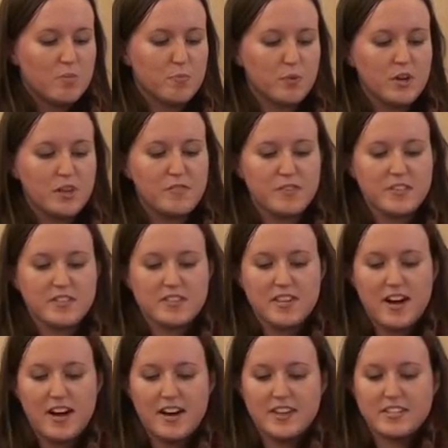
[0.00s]
brief
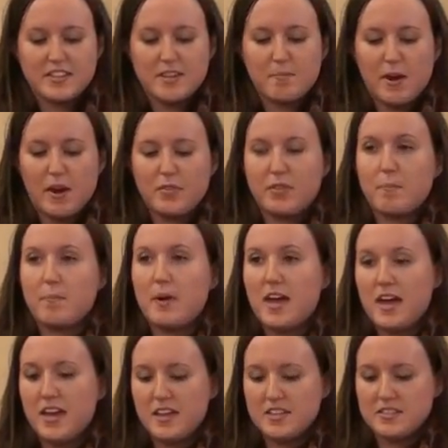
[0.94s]
asides about the
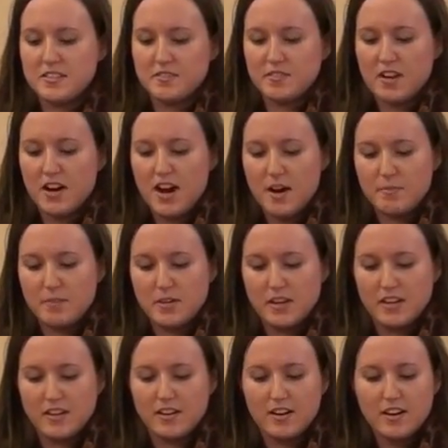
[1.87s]
pains of
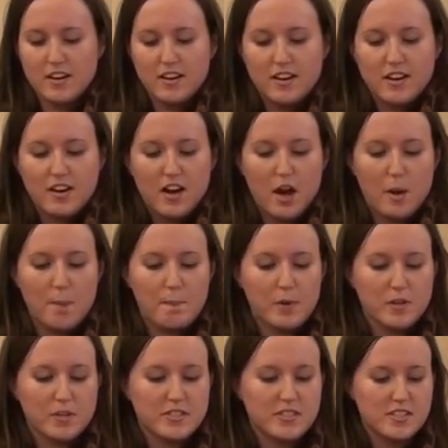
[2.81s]
copying, a
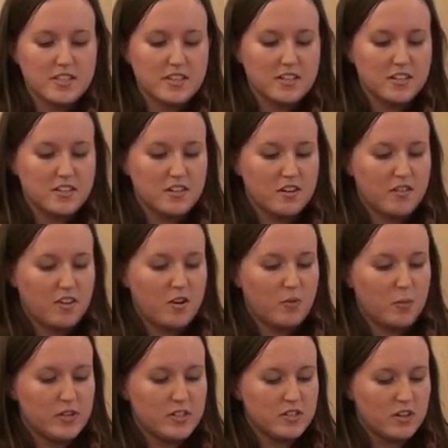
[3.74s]
bird singing near their
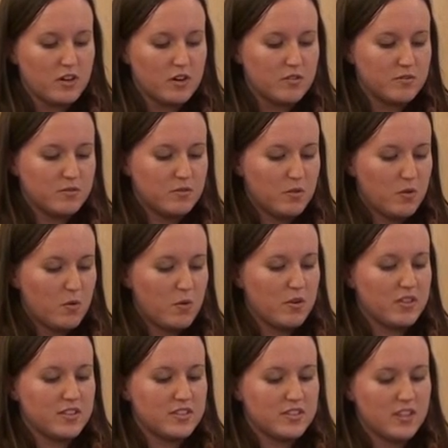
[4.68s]
window, or
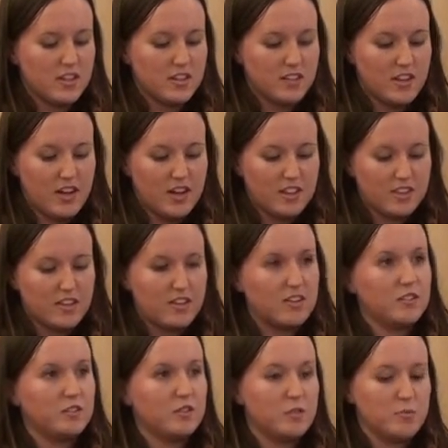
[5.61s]
the sunlight that
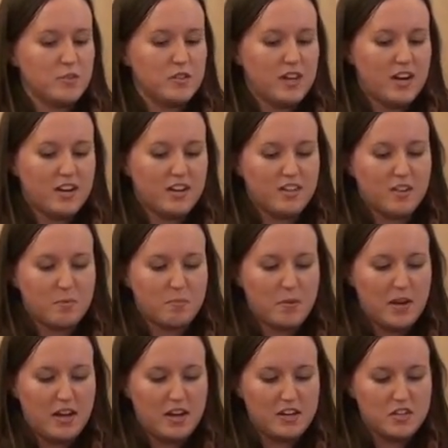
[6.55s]
illuminated their
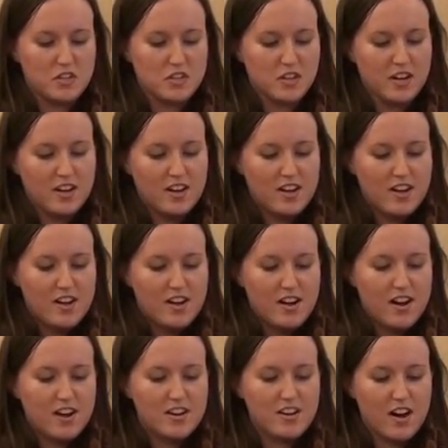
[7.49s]
page.
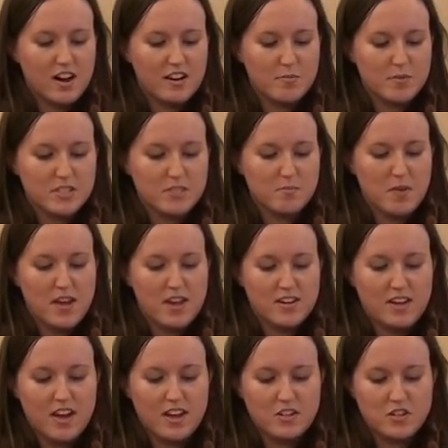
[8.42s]
Anonymous men
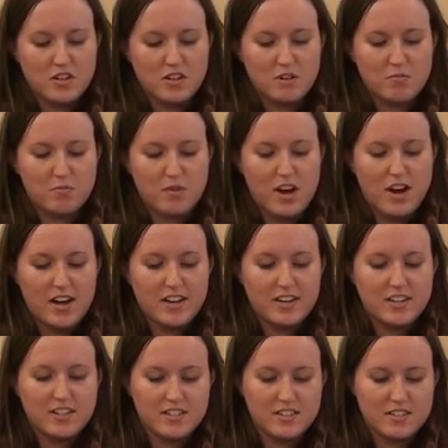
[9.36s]
catching a ride
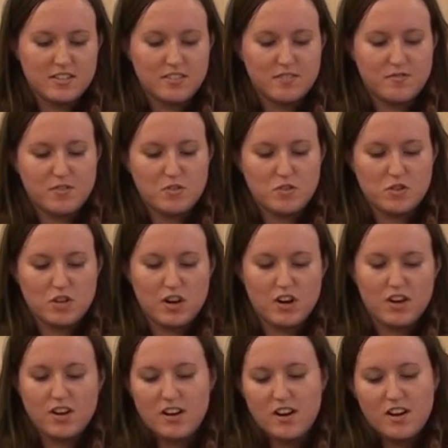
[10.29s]
into the
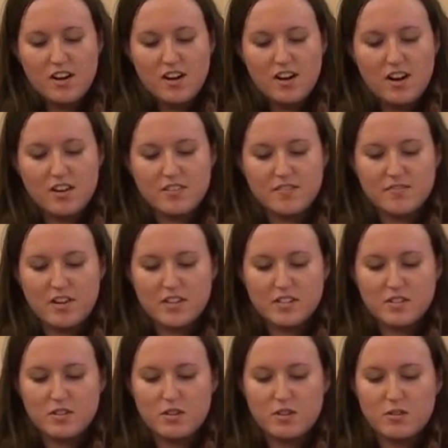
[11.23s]
future on a
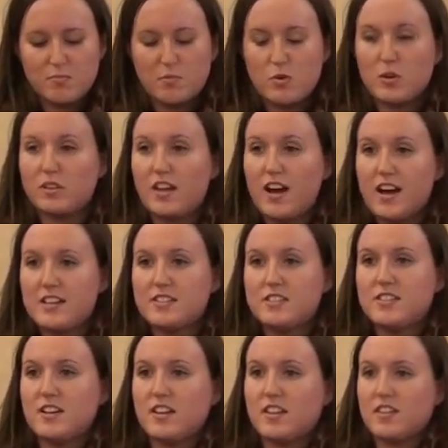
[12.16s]
vessel more
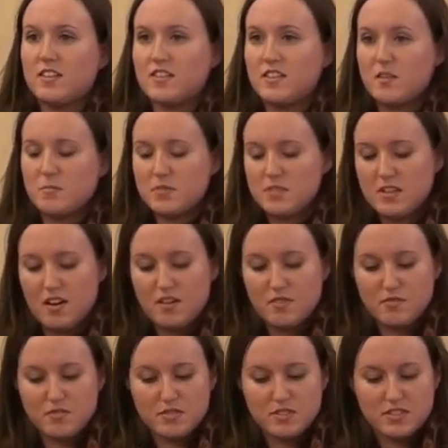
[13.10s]
lasting than
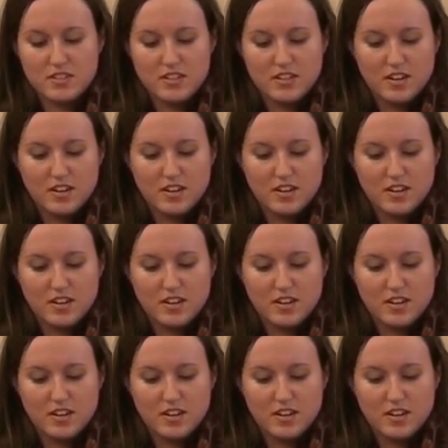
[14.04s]
themselves.